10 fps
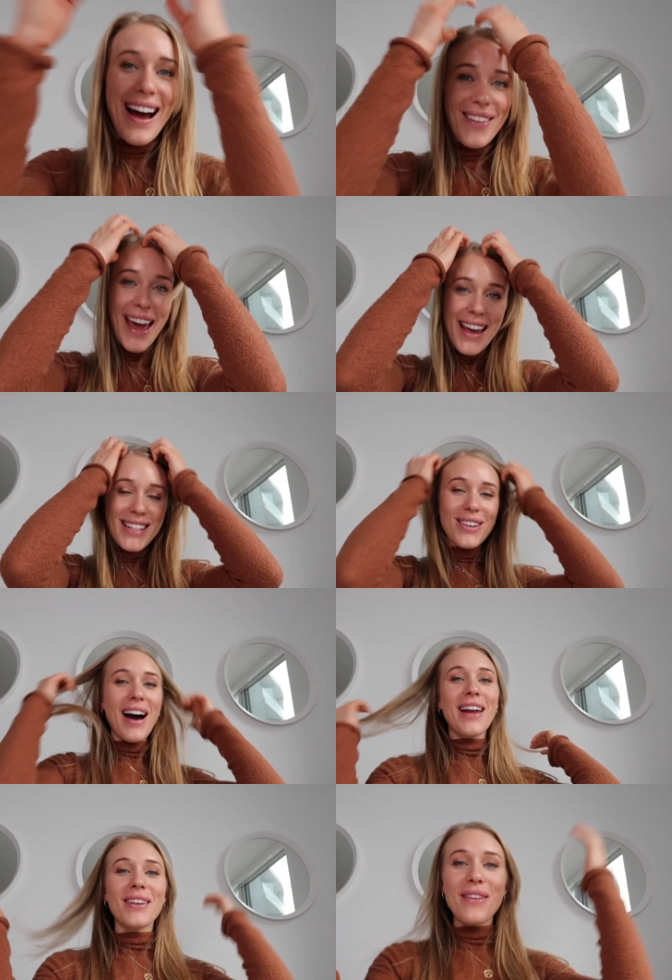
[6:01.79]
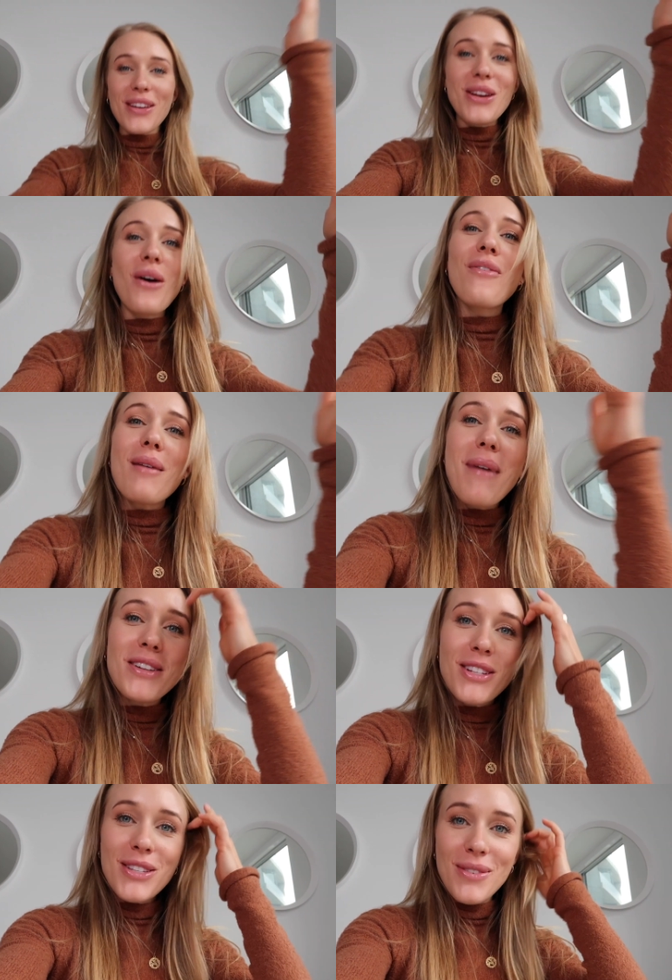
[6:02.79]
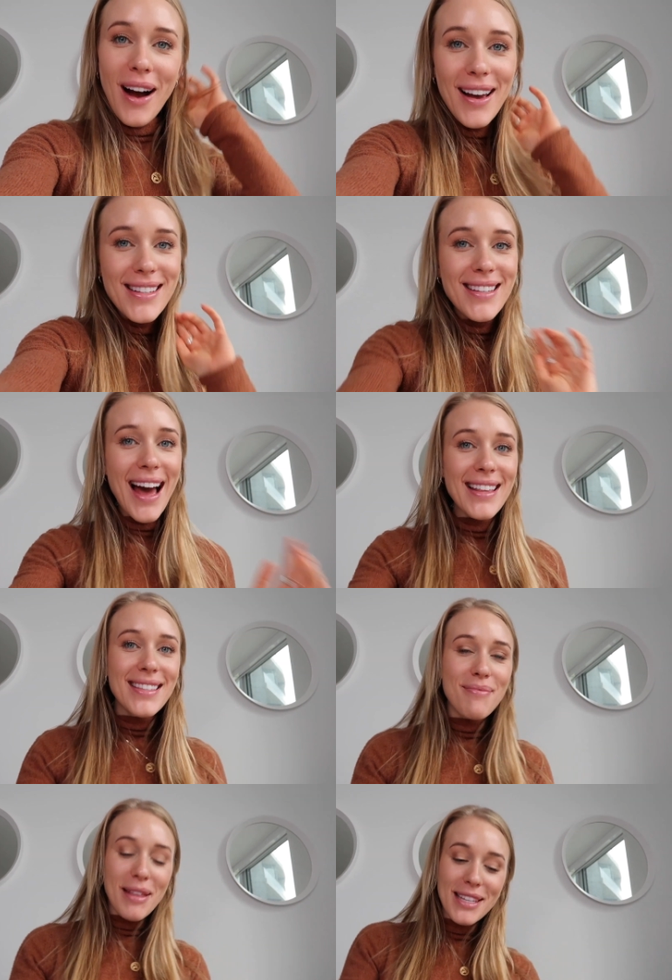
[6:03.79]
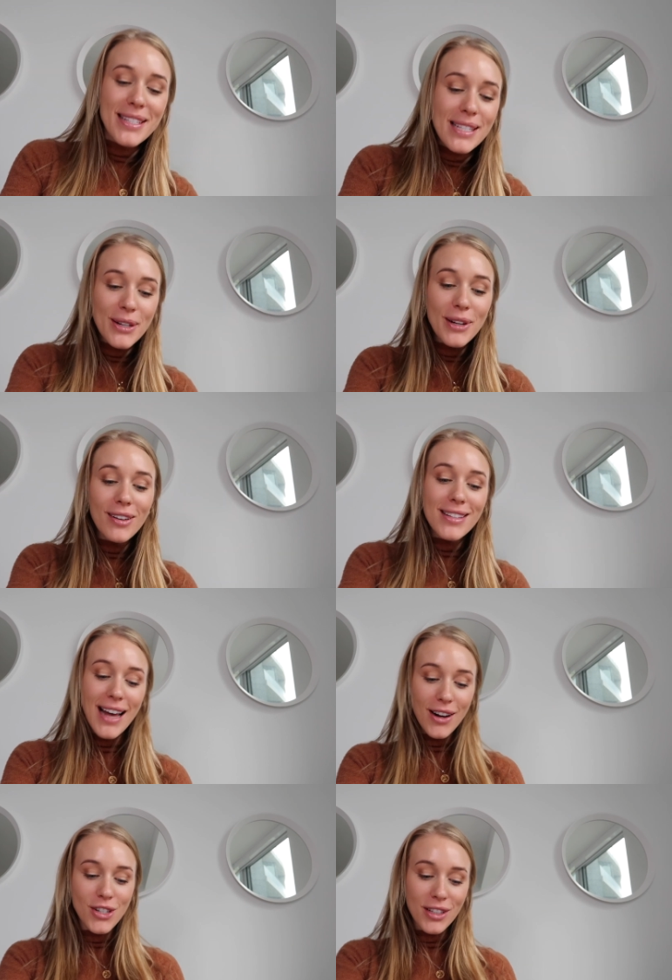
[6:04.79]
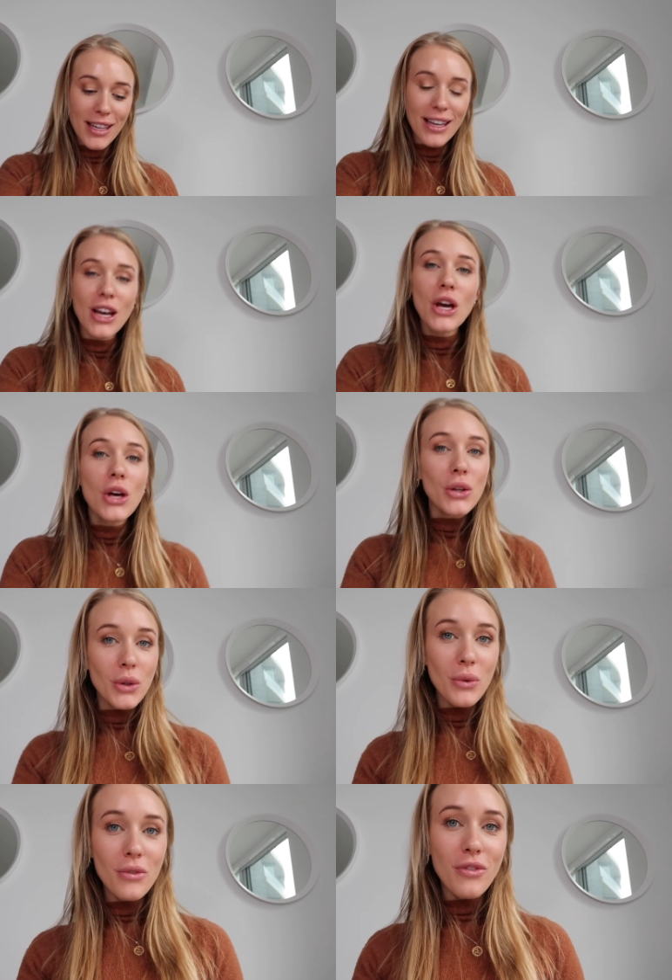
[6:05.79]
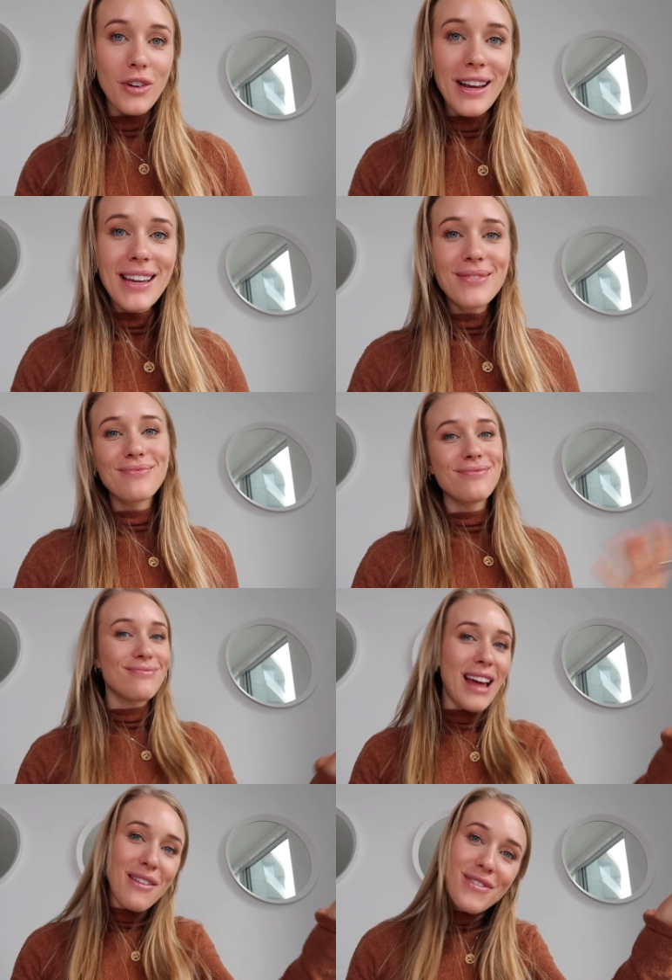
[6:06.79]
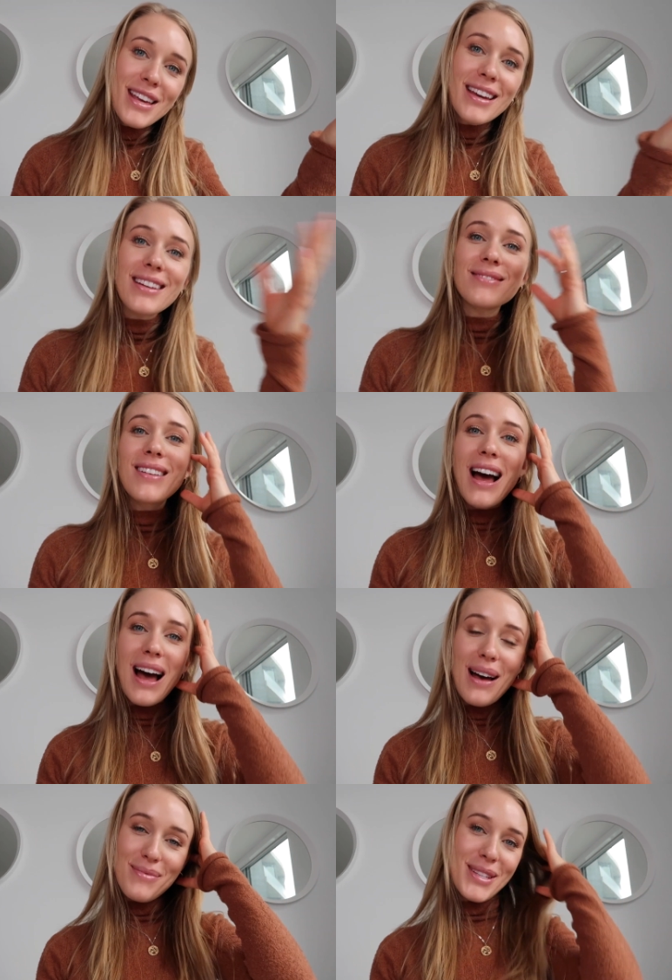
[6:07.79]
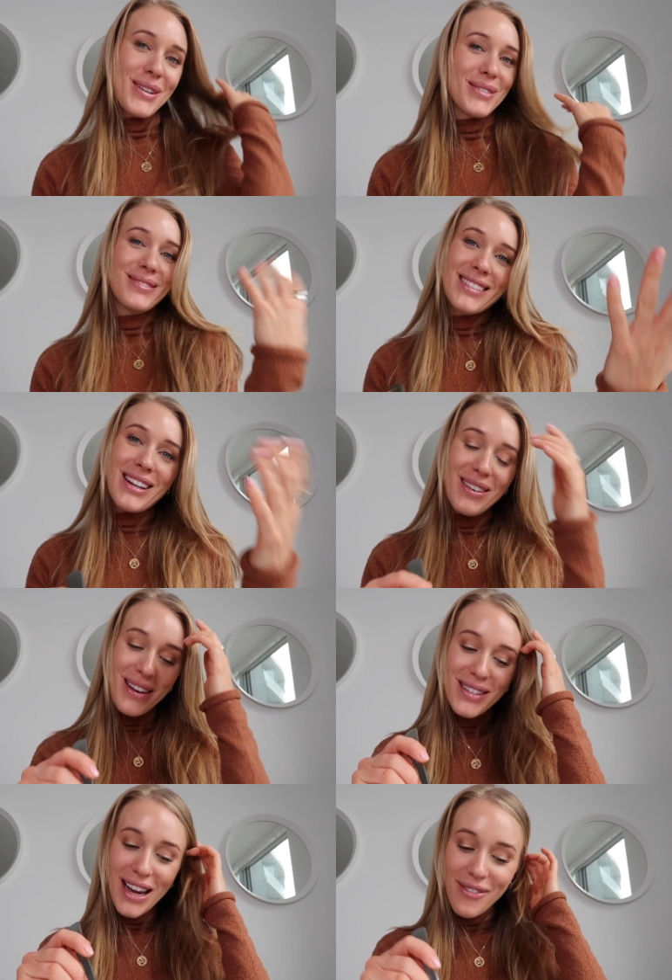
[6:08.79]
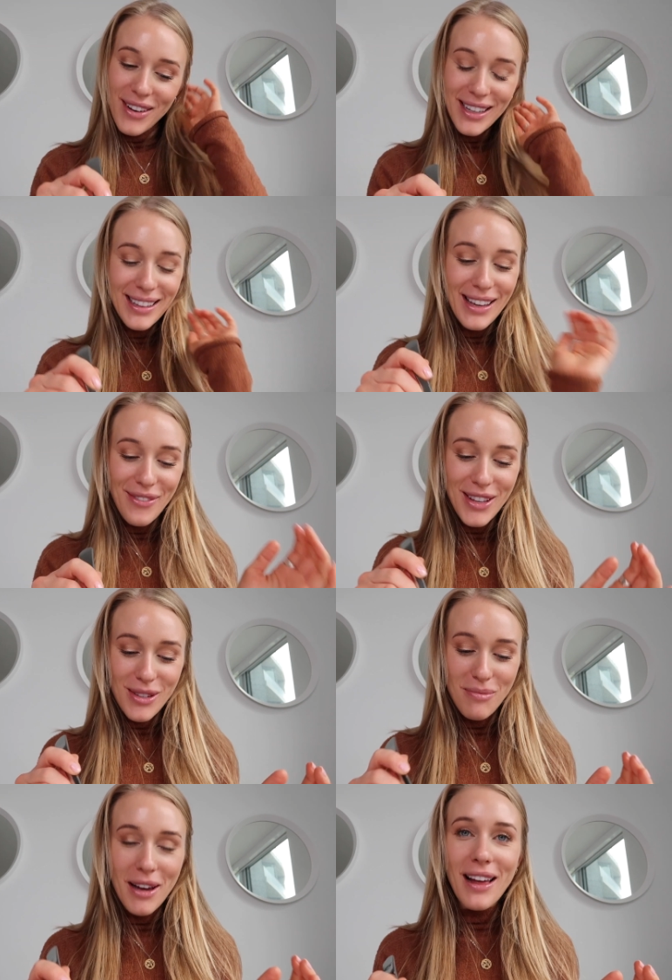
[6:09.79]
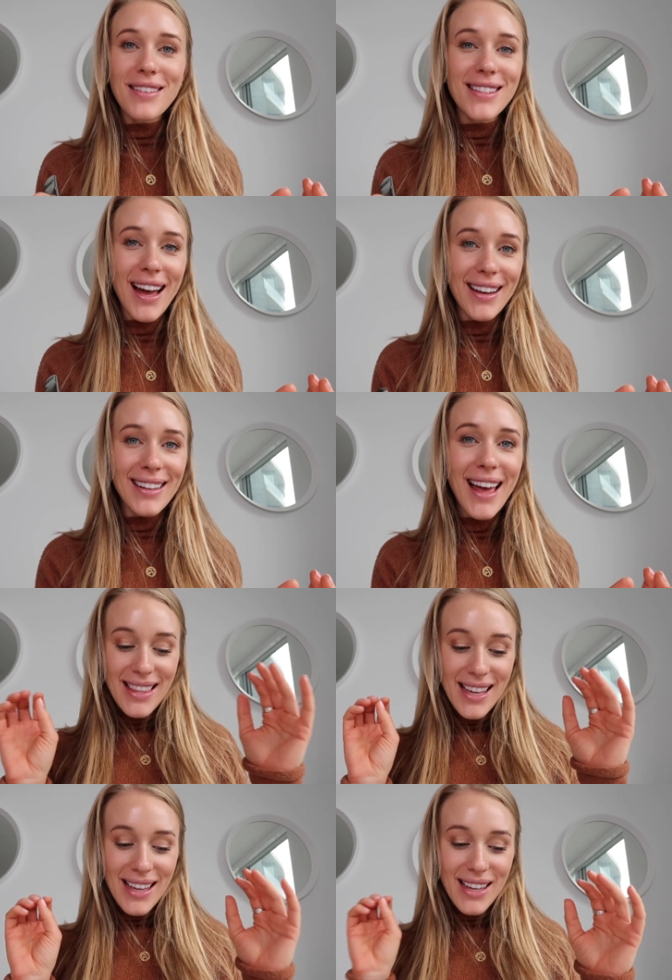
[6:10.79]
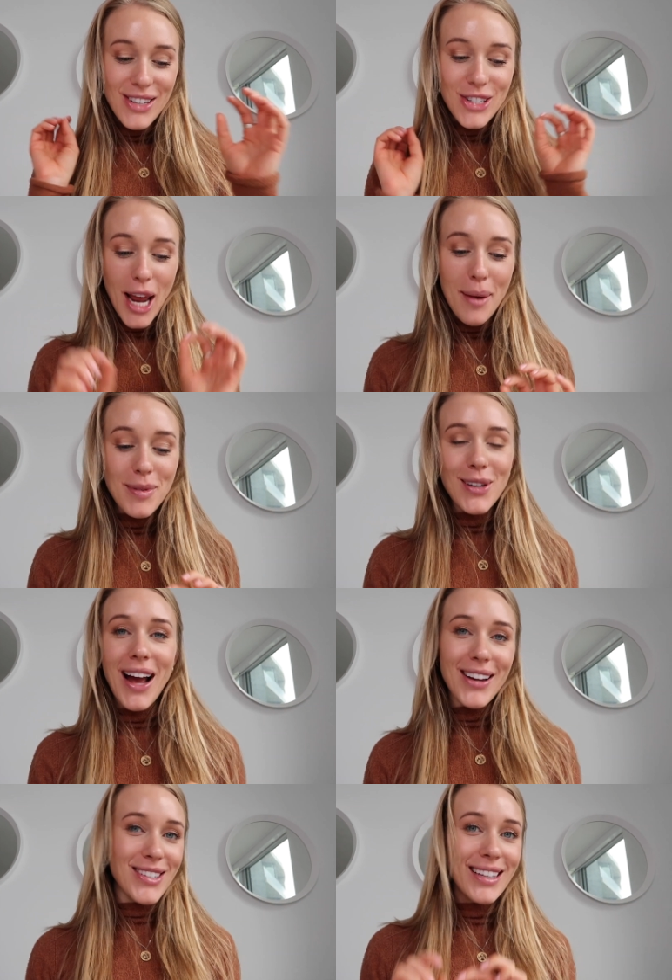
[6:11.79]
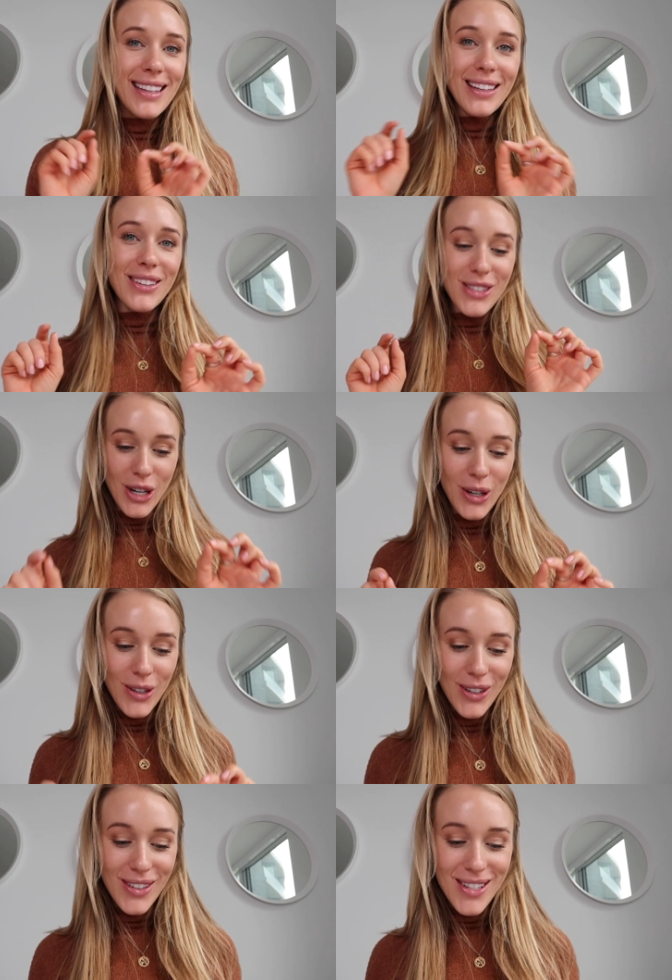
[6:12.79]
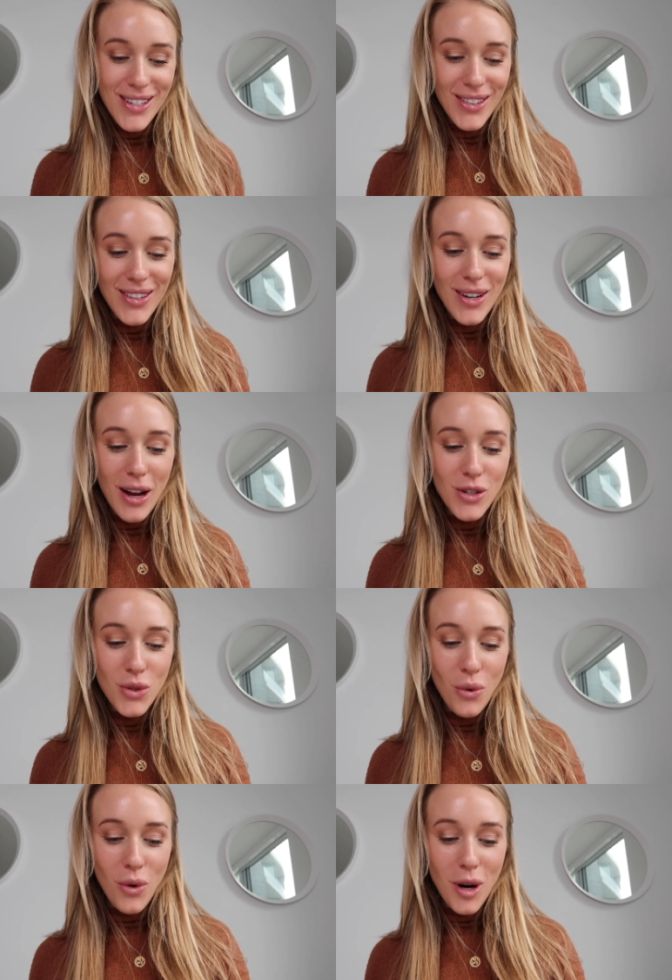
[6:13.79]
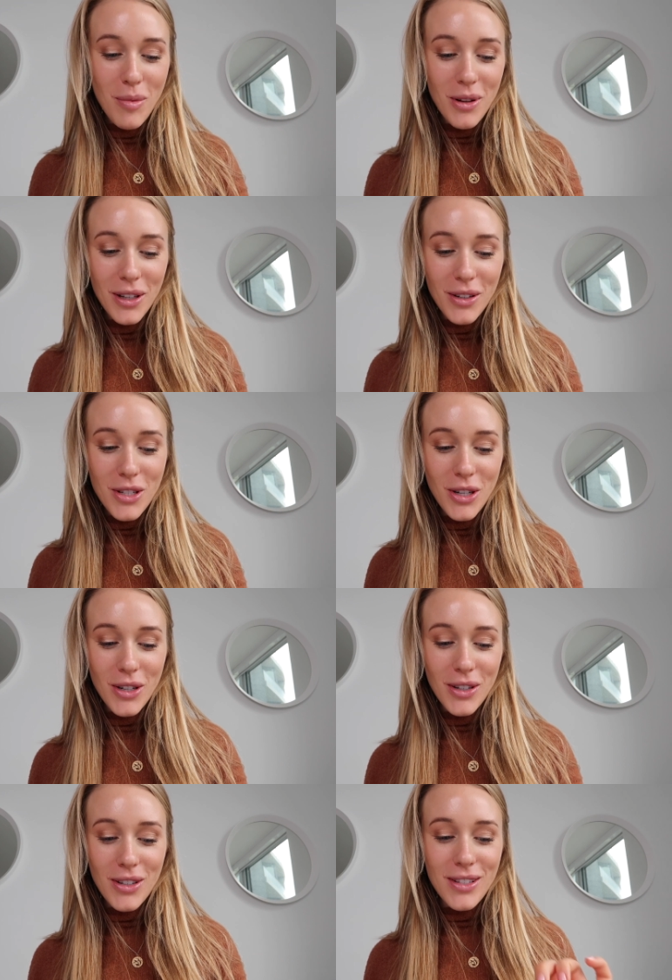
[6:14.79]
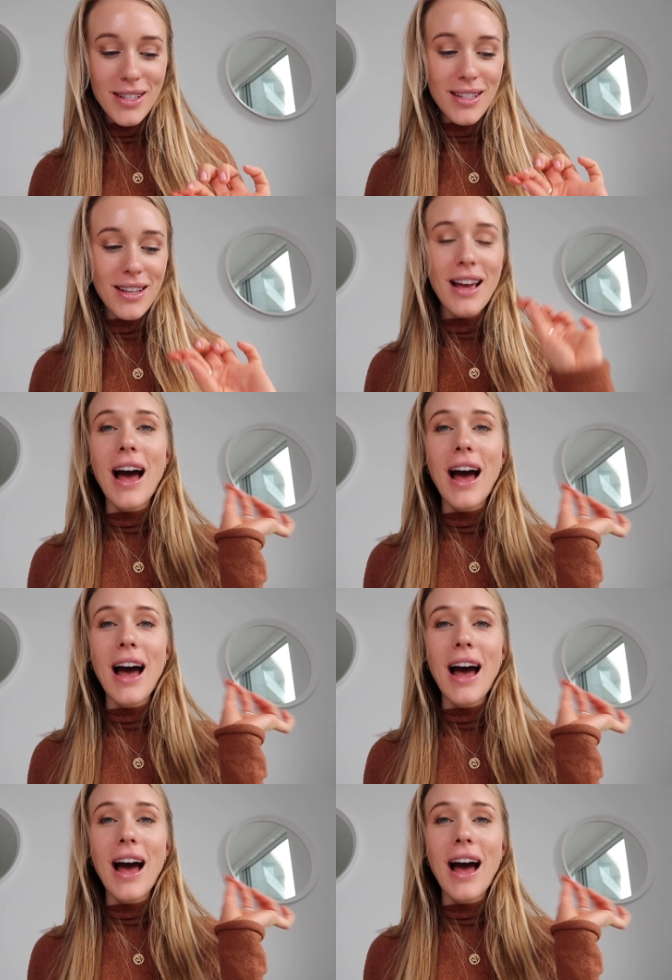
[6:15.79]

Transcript: Okay, so I don't even know if I mentioned to you guys yet, but this cereal is actually gluten-free and vegan. So, you know, it definitely fits with my lifestyle. The shapes are actually little turtles. So they're adorable little turtles.